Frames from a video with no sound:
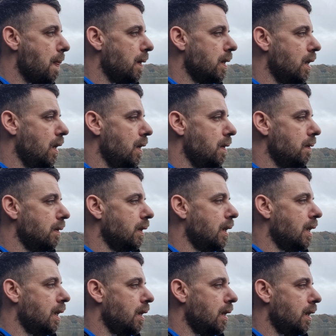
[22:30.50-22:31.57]
You
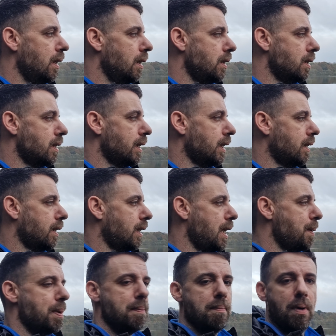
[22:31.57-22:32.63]
know, just
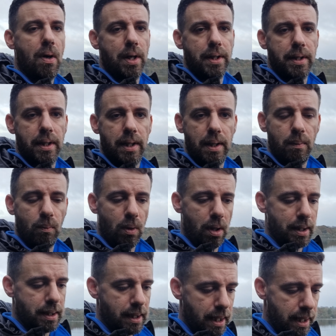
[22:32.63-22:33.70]
keep in mind in what
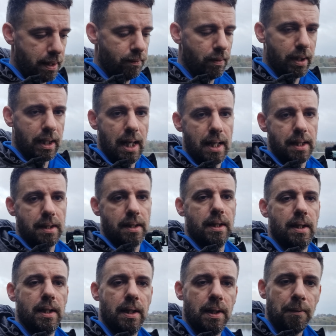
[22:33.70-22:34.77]
I say in regards
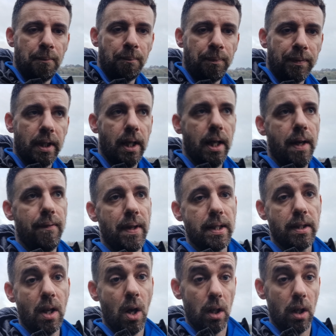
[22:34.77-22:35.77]
to if there's no